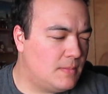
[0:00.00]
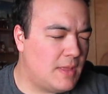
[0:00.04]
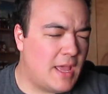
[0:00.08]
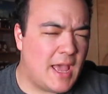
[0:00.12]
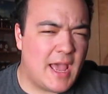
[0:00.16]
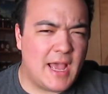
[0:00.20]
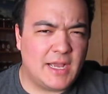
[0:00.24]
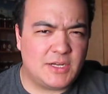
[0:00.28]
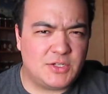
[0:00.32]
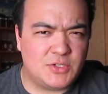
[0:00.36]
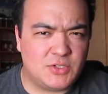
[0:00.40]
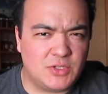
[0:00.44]

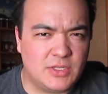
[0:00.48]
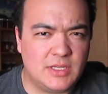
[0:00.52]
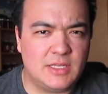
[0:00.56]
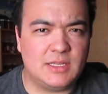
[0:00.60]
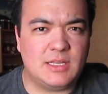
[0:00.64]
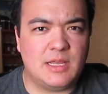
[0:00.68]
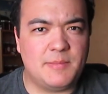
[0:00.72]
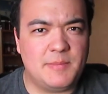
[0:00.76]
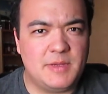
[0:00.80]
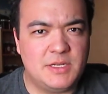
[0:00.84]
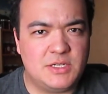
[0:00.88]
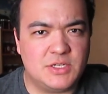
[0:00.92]
Actually,
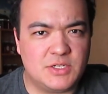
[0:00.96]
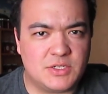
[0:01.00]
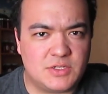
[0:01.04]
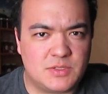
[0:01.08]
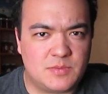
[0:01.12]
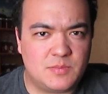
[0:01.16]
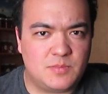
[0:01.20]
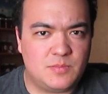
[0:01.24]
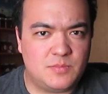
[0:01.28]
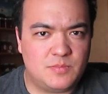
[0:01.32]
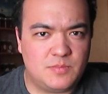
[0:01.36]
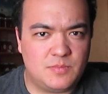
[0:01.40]
let me
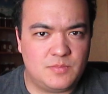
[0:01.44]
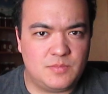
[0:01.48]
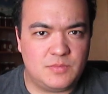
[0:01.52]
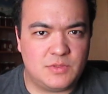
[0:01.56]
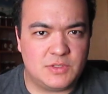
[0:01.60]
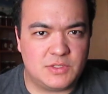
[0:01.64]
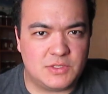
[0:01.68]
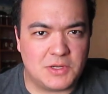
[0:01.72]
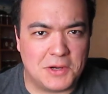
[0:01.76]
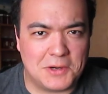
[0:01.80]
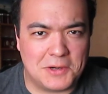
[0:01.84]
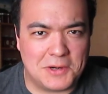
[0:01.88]
just
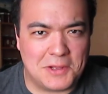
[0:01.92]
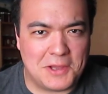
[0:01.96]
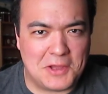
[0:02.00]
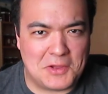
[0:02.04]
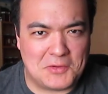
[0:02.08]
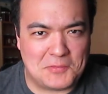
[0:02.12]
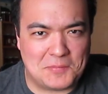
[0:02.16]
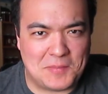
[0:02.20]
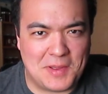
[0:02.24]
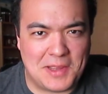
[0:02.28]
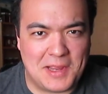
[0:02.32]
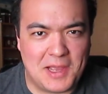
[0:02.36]
start
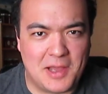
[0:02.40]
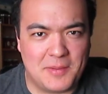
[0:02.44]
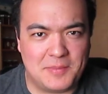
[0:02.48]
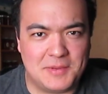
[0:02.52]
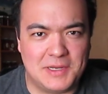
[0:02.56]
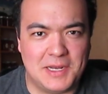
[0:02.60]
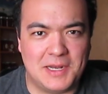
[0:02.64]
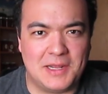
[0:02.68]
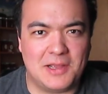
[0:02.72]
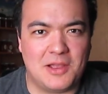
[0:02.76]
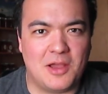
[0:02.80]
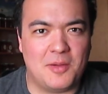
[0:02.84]
off by
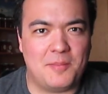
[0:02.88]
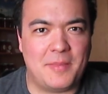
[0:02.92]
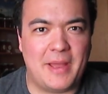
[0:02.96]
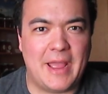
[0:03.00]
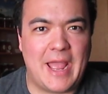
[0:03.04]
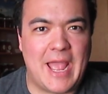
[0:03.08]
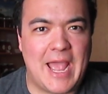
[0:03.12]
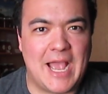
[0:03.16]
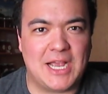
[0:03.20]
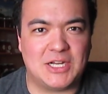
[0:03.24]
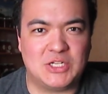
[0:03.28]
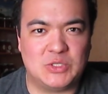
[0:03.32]
updating on
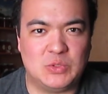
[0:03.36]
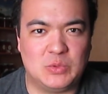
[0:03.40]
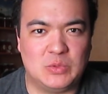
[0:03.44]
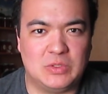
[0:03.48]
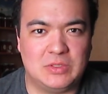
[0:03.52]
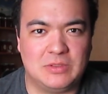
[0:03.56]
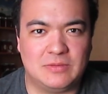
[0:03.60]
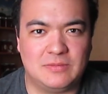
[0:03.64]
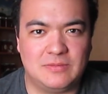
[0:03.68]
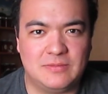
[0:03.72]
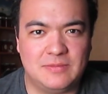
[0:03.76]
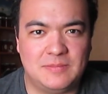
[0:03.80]

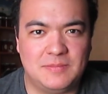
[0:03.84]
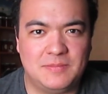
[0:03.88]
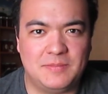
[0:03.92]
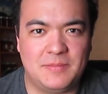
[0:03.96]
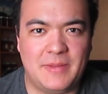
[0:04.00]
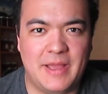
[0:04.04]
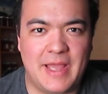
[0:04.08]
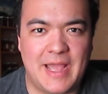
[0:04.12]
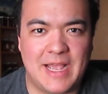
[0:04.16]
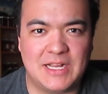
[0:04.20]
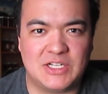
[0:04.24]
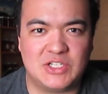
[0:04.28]

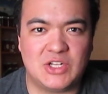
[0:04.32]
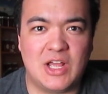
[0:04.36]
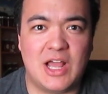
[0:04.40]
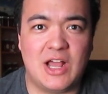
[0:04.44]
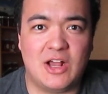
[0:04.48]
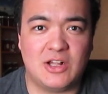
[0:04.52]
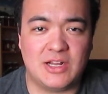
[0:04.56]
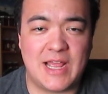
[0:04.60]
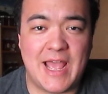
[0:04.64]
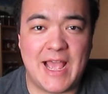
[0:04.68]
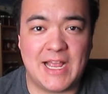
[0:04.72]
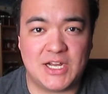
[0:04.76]

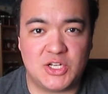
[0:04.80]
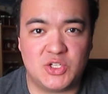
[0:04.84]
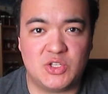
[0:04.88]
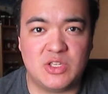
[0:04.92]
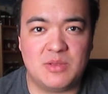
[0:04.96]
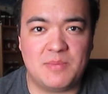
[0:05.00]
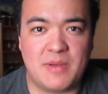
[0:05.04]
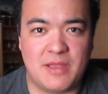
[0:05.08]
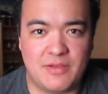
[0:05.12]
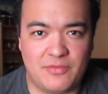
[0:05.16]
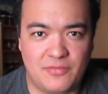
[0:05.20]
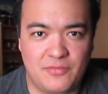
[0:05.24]

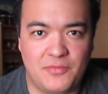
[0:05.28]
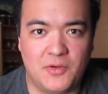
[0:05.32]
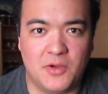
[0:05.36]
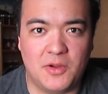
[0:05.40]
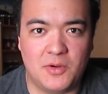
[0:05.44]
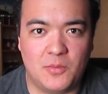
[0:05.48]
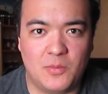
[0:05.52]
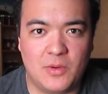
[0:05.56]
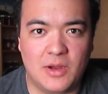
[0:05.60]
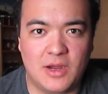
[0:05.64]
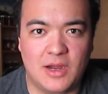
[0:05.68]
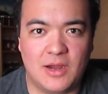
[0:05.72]
actually my
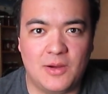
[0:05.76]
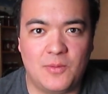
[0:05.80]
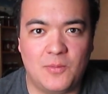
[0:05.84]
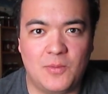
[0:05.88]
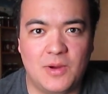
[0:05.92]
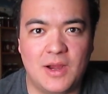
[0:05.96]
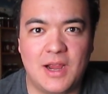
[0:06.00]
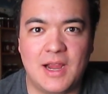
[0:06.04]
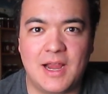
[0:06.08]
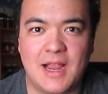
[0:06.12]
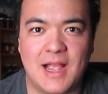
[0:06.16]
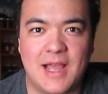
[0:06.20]
foot
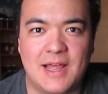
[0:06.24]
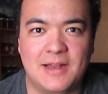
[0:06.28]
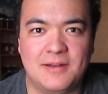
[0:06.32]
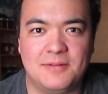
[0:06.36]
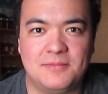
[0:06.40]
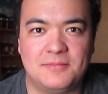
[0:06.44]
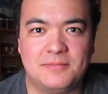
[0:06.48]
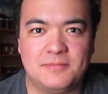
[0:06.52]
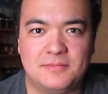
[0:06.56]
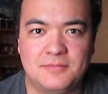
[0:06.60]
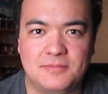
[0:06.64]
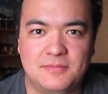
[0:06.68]
where I got
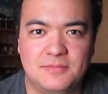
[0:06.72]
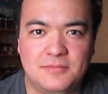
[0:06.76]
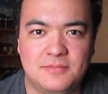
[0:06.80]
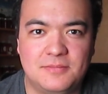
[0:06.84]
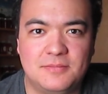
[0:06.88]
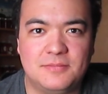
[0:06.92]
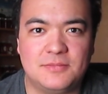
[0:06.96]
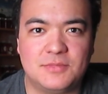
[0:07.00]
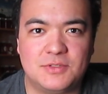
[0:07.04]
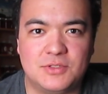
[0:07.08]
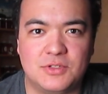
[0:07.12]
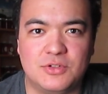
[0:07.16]

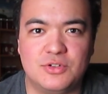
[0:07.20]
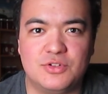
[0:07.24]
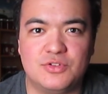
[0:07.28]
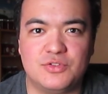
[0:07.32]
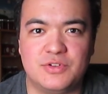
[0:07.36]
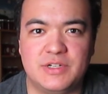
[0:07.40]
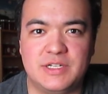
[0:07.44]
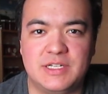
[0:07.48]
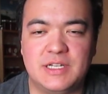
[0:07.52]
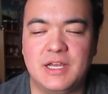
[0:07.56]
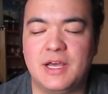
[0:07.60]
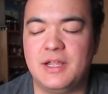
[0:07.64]

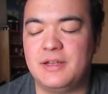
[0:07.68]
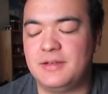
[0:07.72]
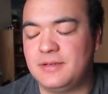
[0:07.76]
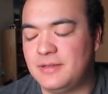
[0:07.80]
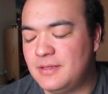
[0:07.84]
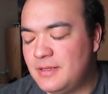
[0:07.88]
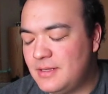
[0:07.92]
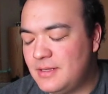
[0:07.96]
surgery done.